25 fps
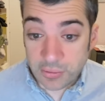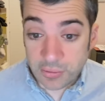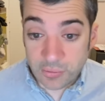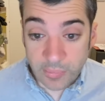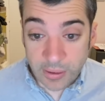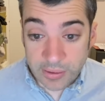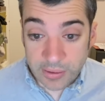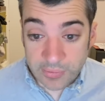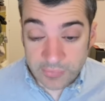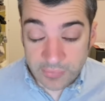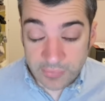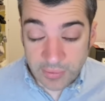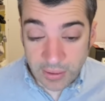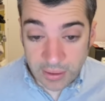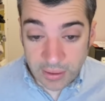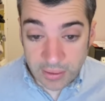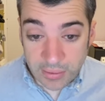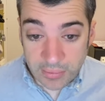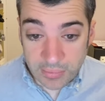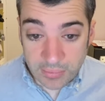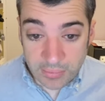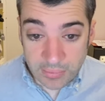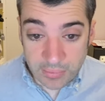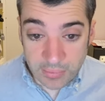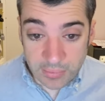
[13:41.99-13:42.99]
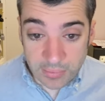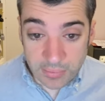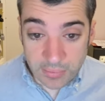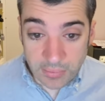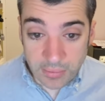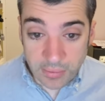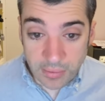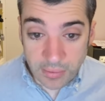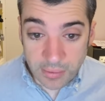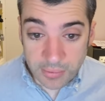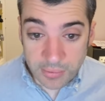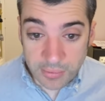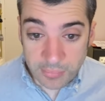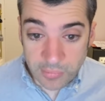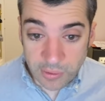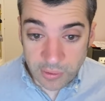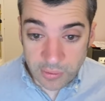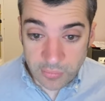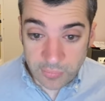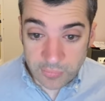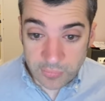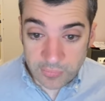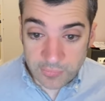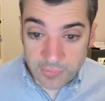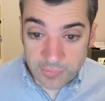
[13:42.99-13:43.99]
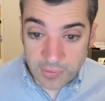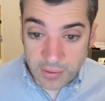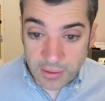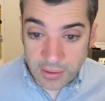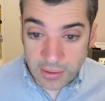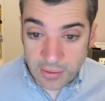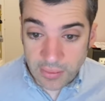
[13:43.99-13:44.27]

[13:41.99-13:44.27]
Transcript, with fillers: you might say, unamused.